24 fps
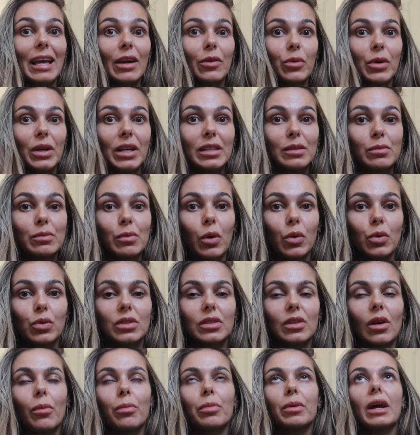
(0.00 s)
weeks
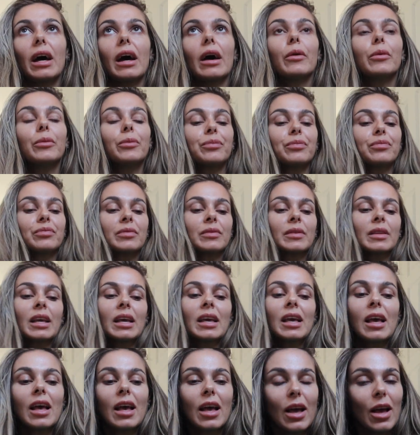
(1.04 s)
post-op now,
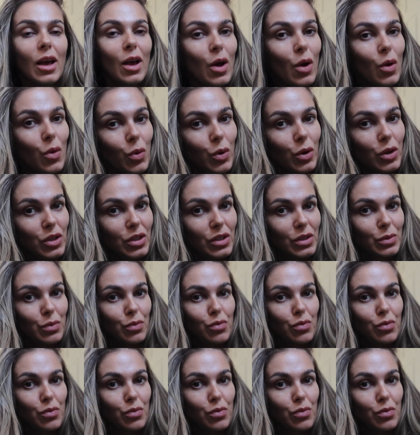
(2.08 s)
which is